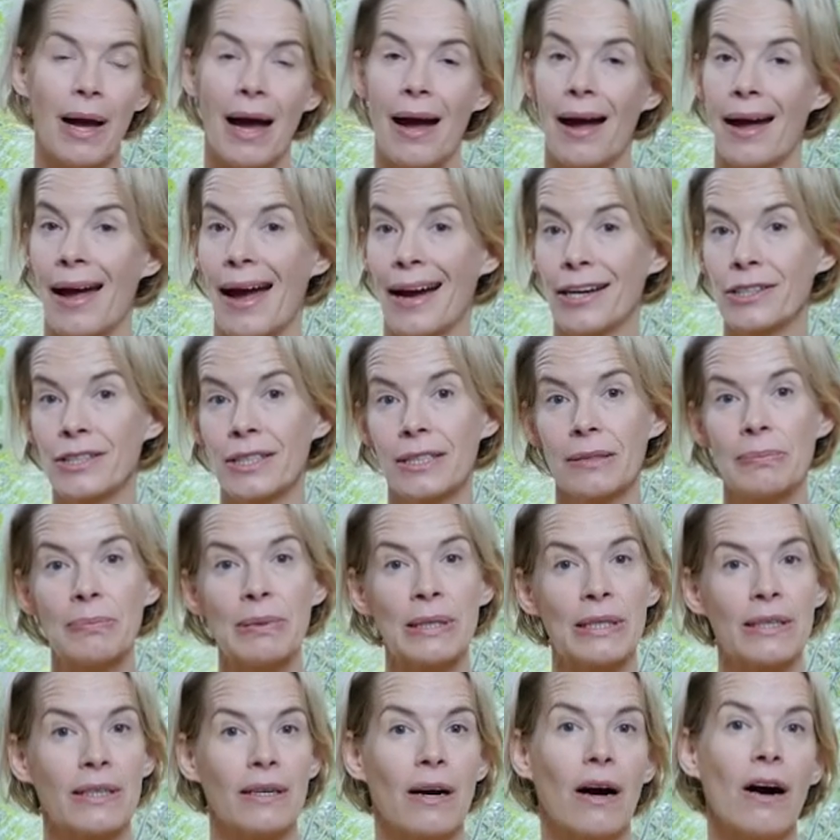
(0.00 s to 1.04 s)
I actually
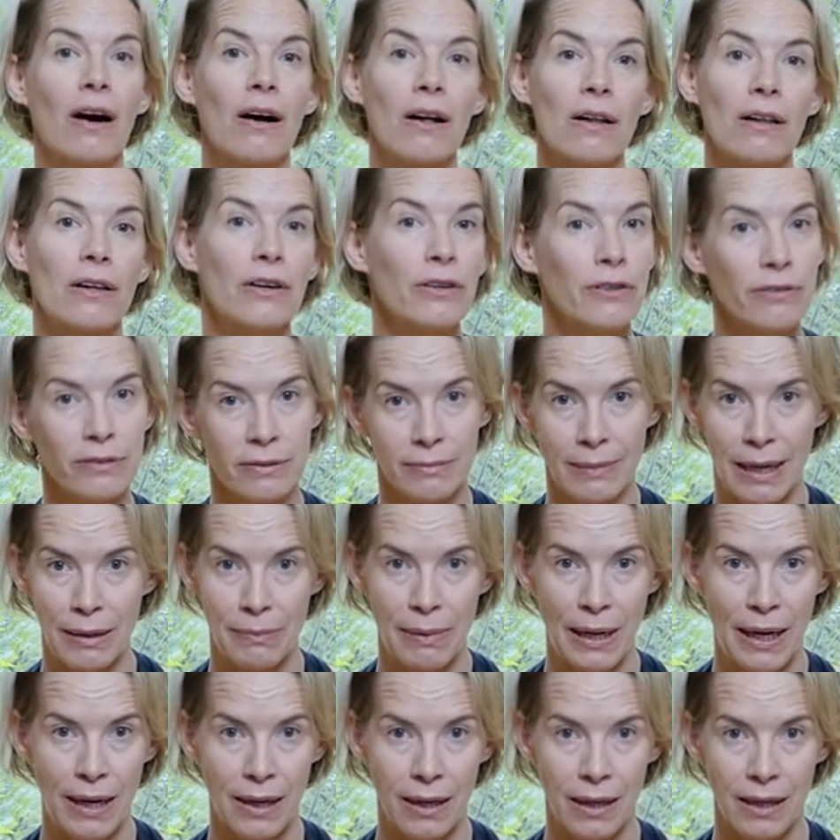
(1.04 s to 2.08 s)
put it all over my
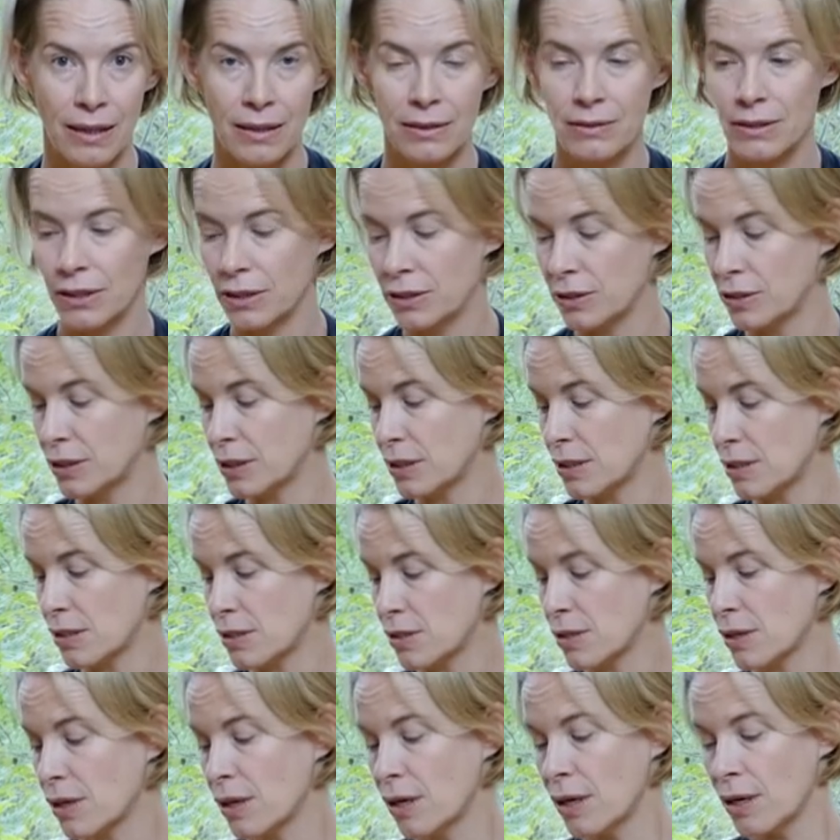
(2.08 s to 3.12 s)
body. So you
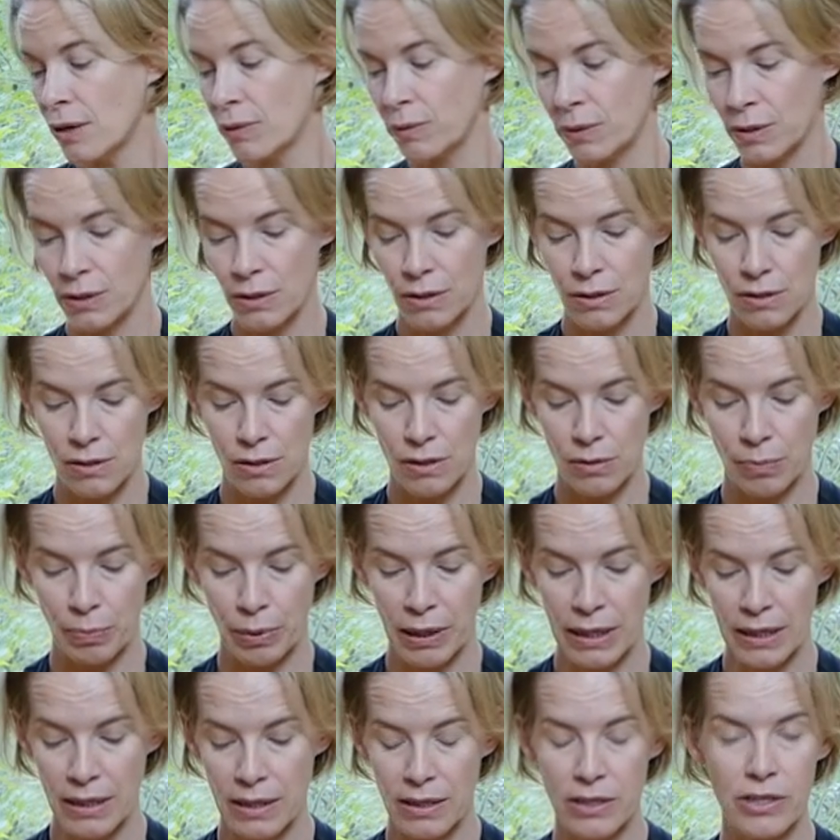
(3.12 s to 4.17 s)
just would
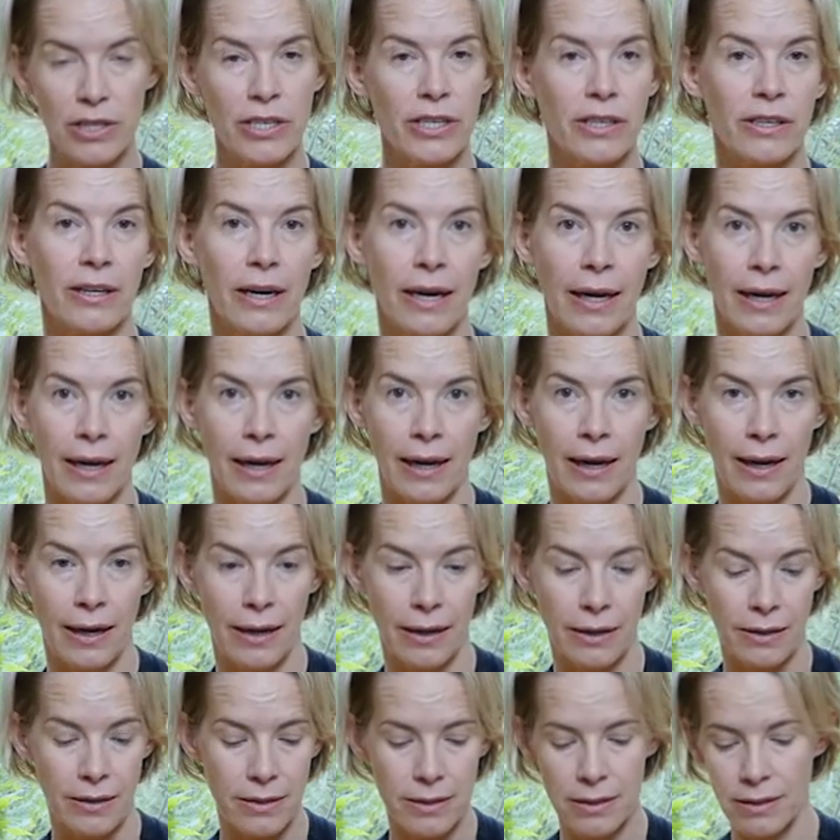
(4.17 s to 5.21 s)
spray it into your
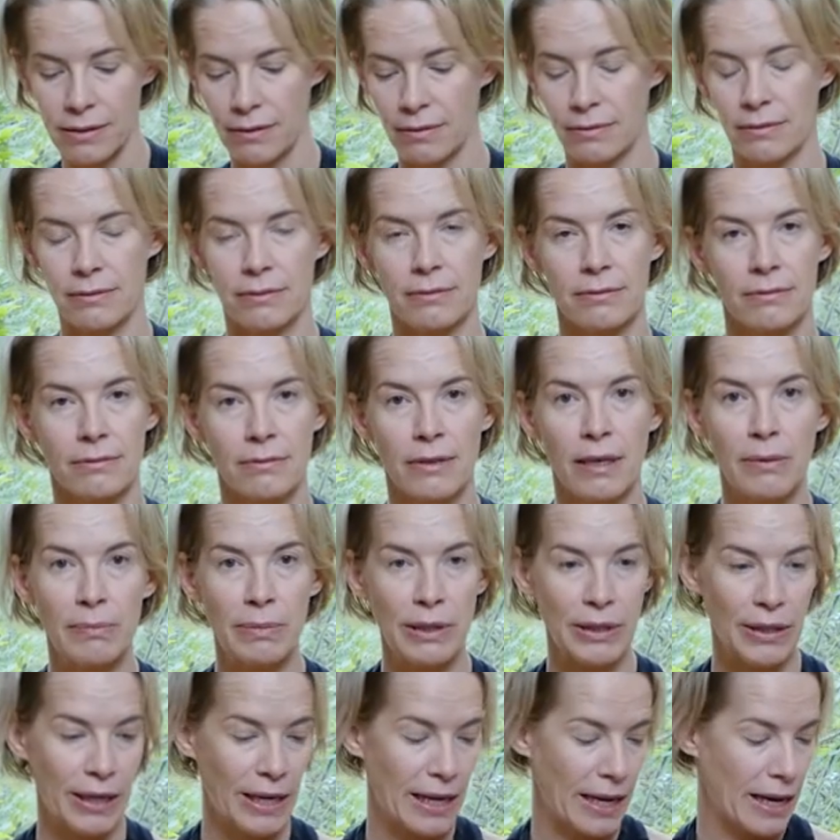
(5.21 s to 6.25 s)
hand, rub
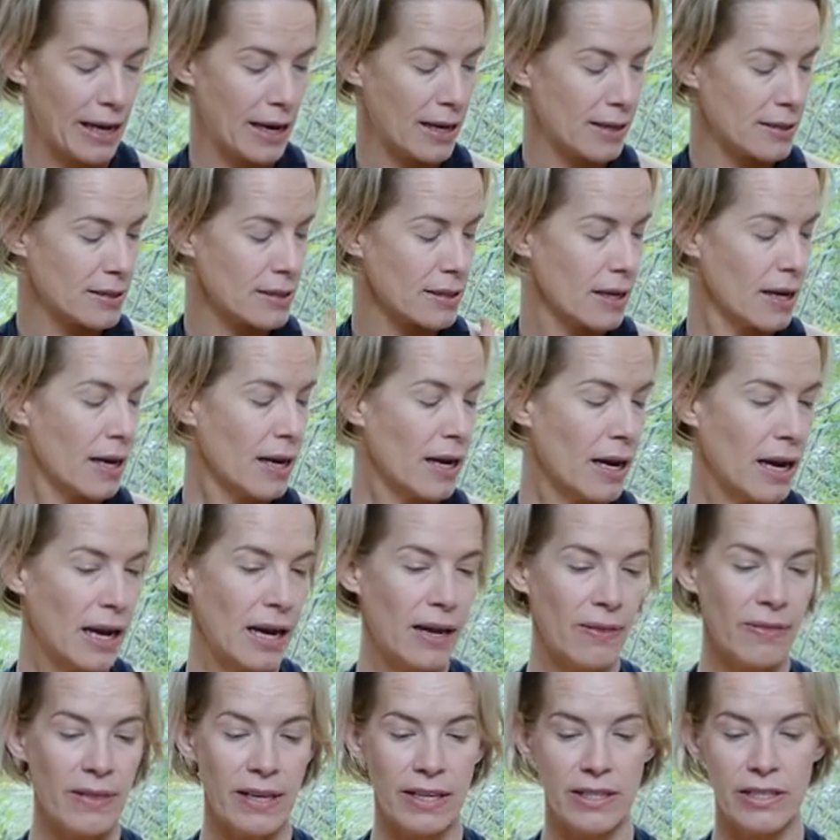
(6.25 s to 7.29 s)
your hands,
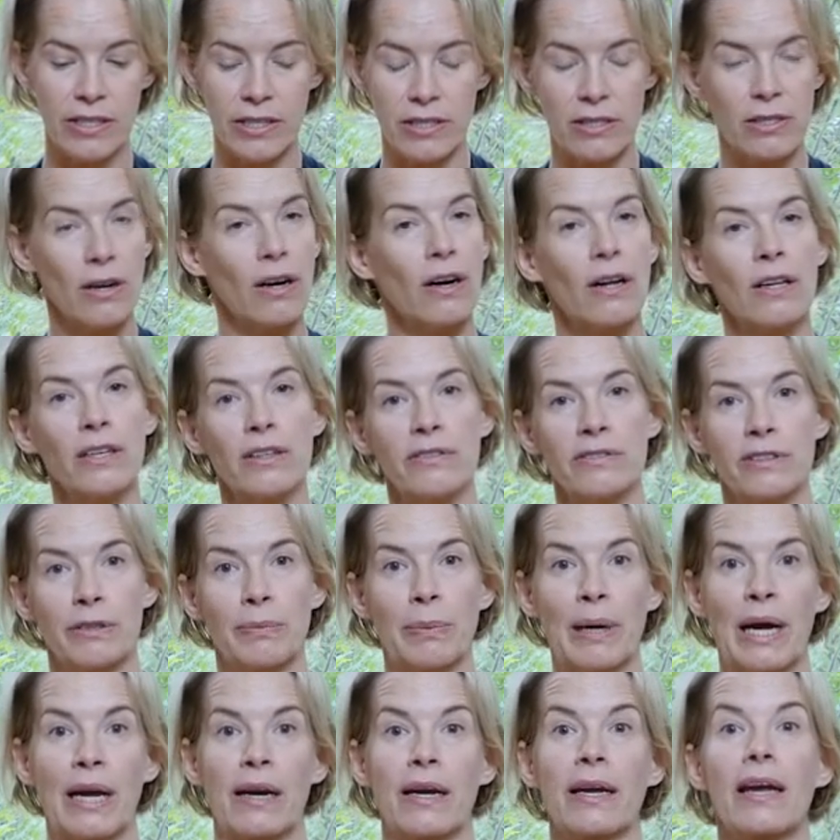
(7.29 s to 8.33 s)
and then just all over your
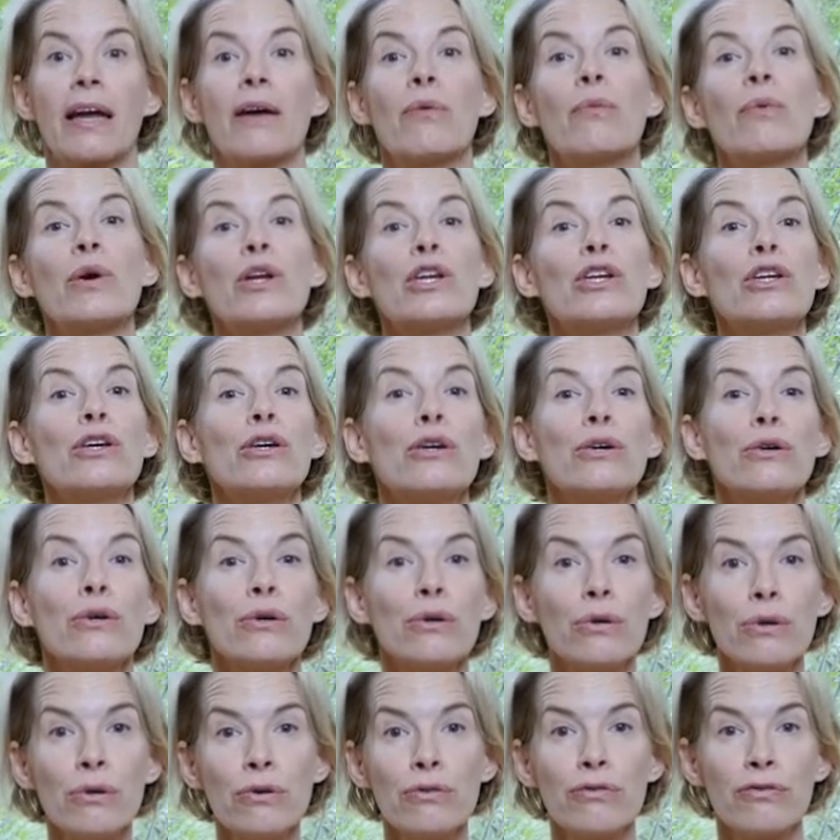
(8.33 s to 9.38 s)
body. And when
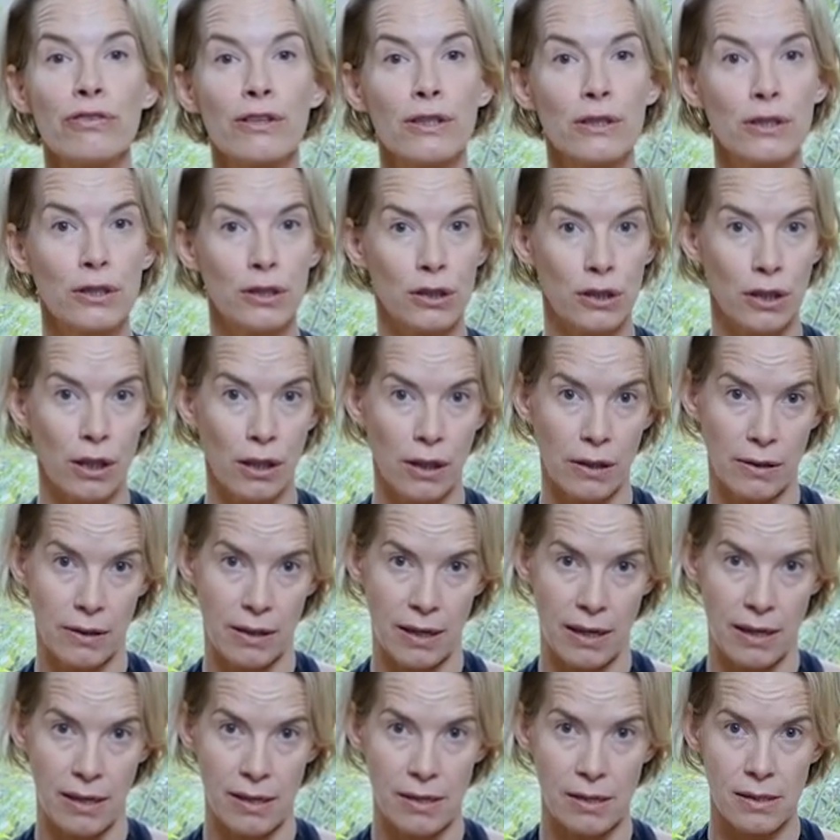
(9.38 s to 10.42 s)
you first start
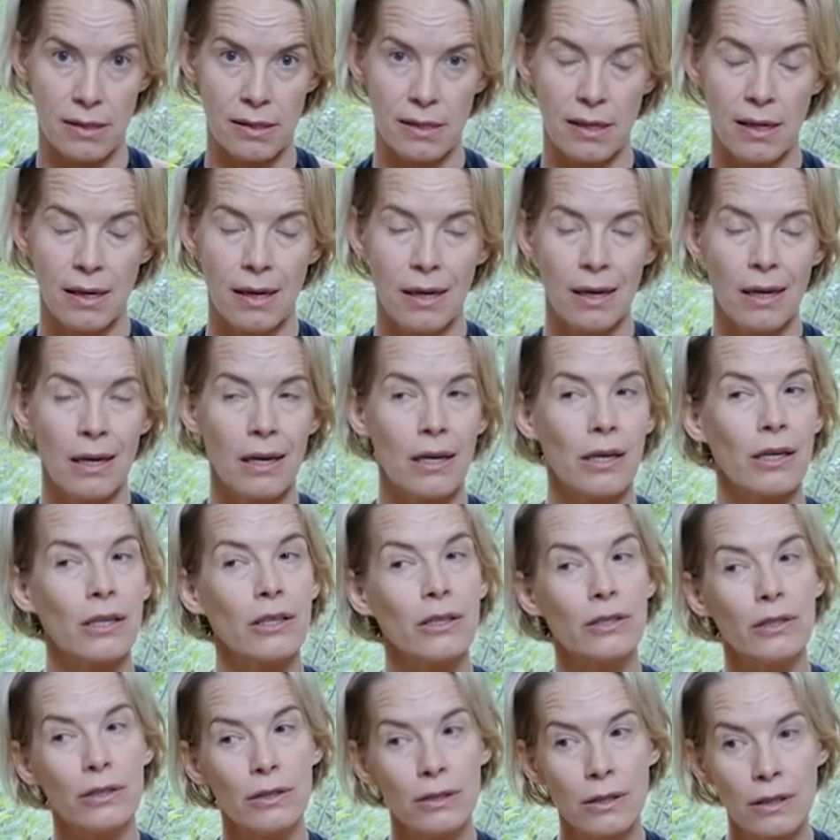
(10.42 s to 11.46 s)
this,
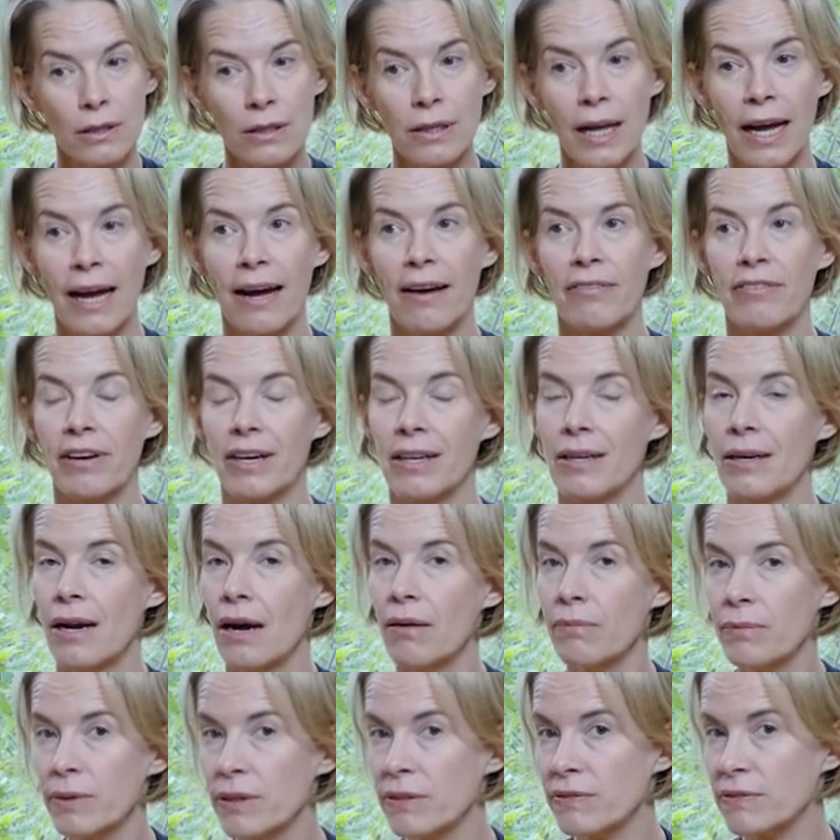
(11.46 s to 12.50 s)
you'll have a
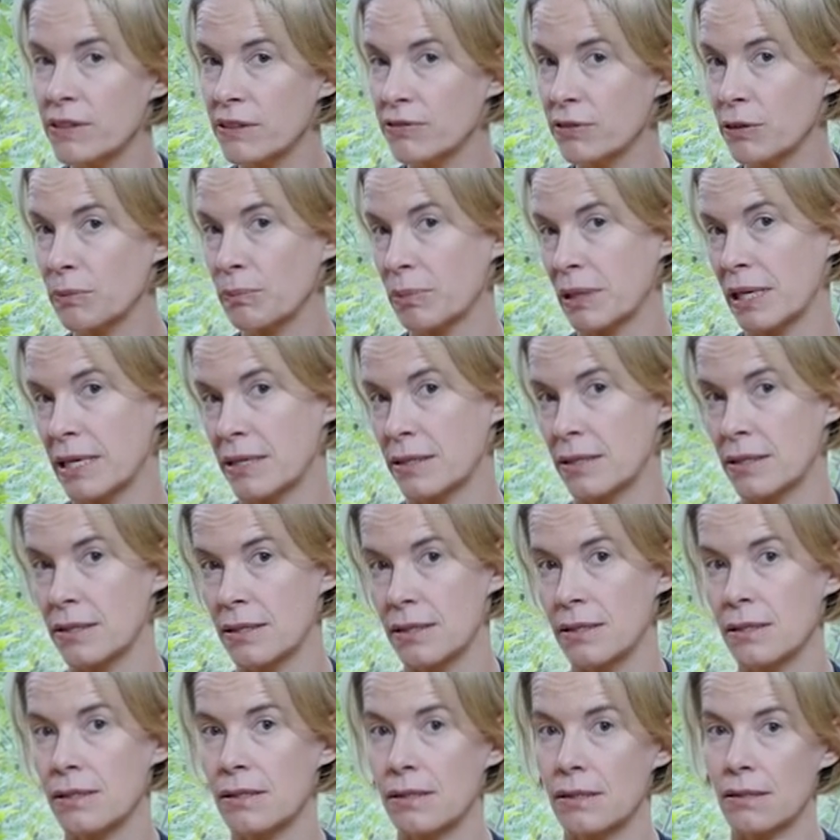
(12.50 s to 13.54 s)
number of different
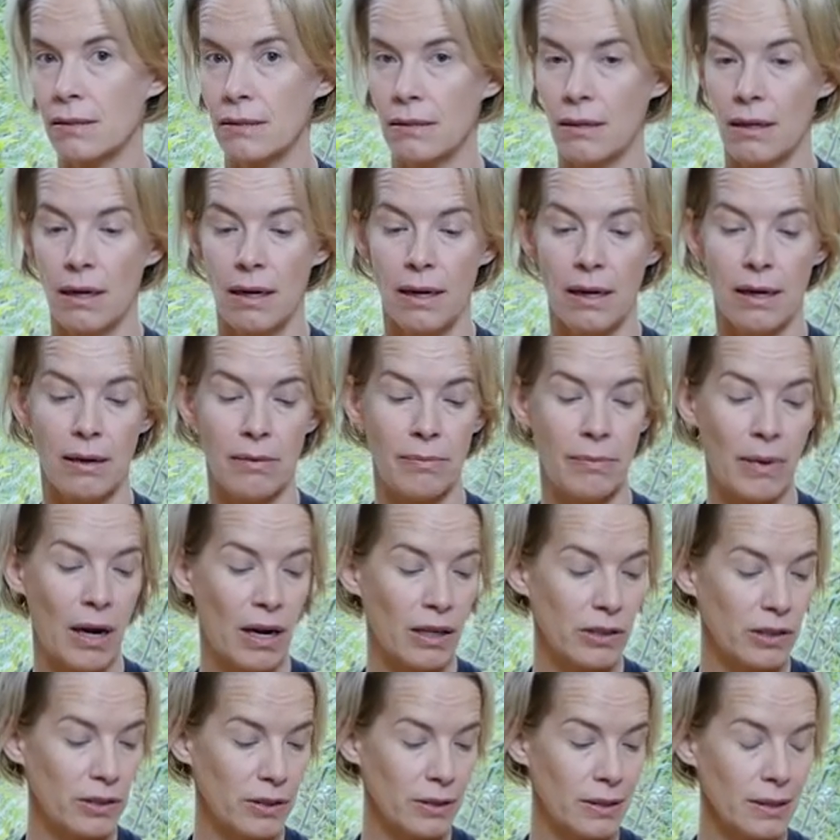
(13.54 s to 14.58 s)
places um,
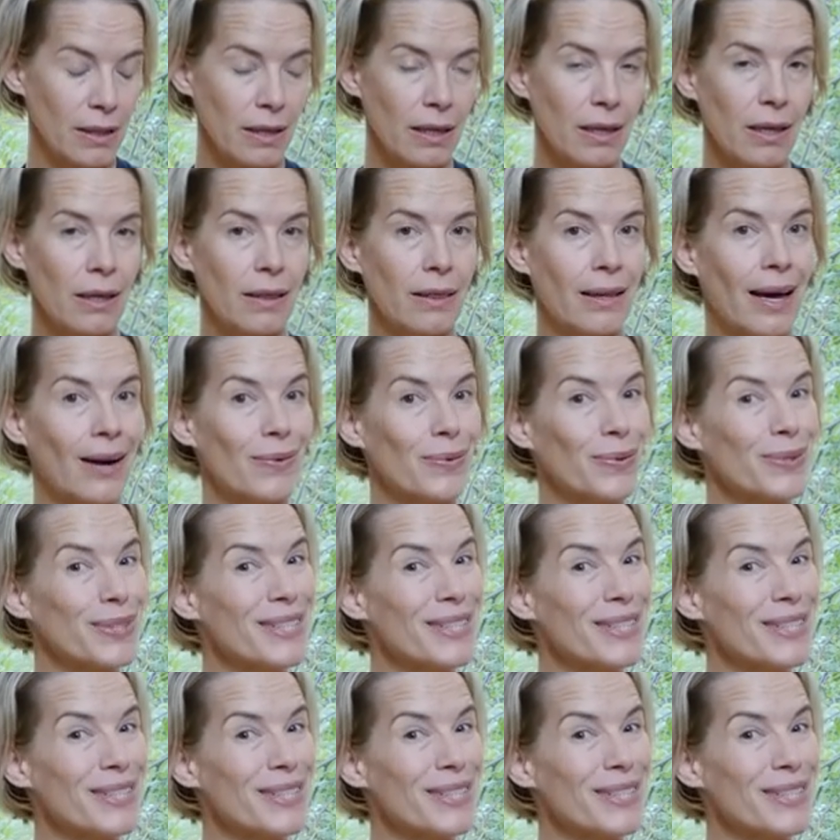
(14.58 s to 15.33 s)
on your skin that will